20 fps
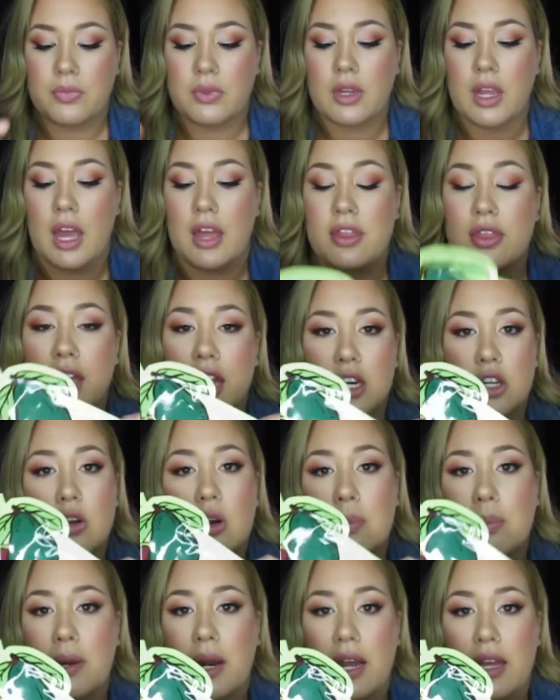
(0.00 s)
And then
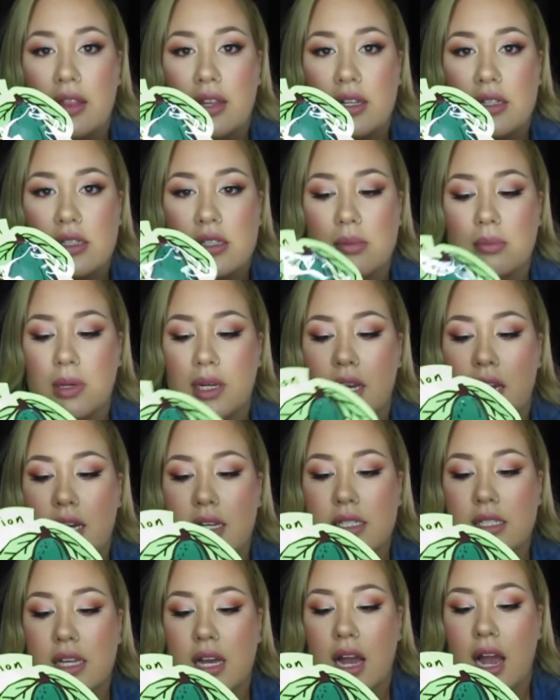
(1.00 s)
you apply this,
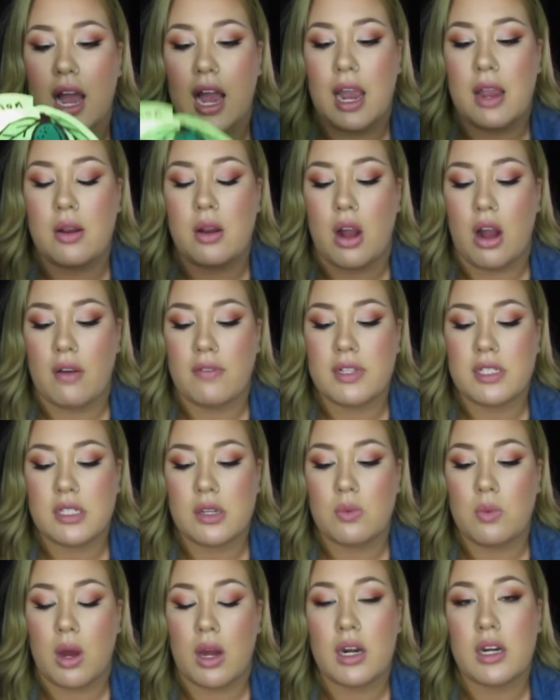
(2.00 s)
because I
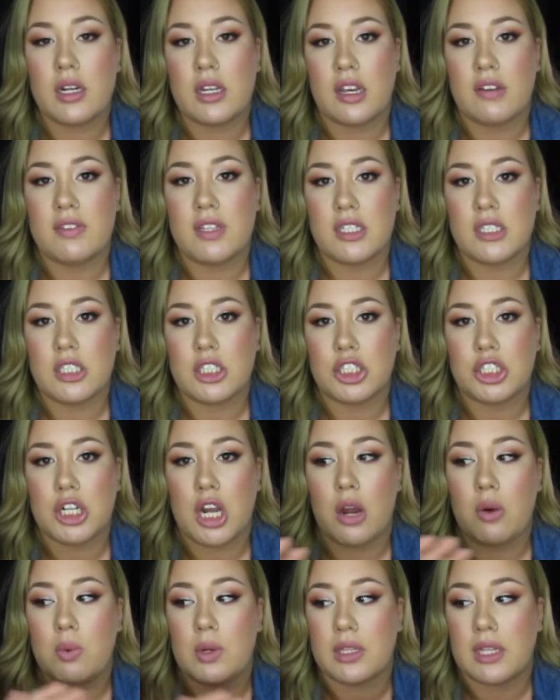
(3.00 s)
obviously wanted to give this a
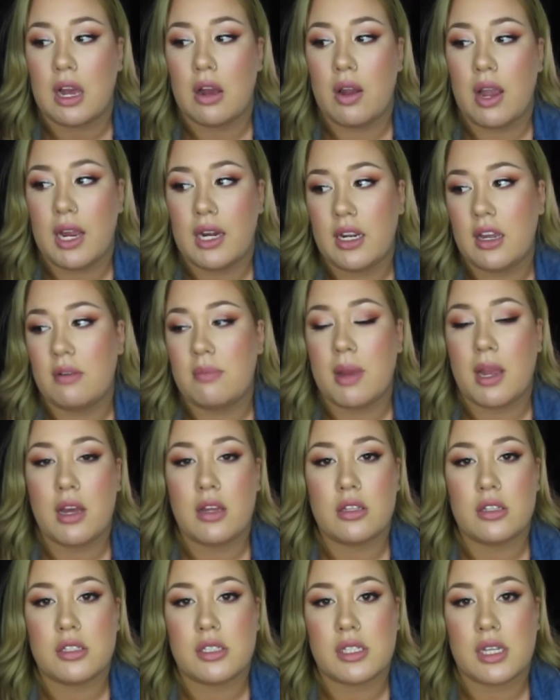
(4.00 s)
shot without any of my
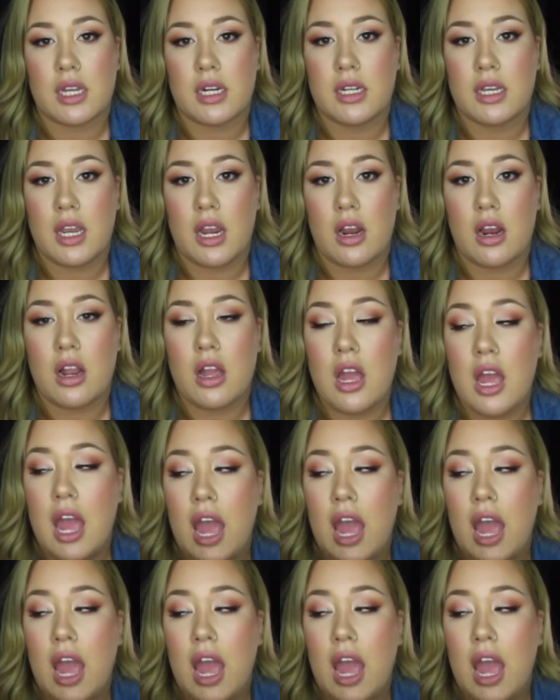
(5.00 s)
other skincare.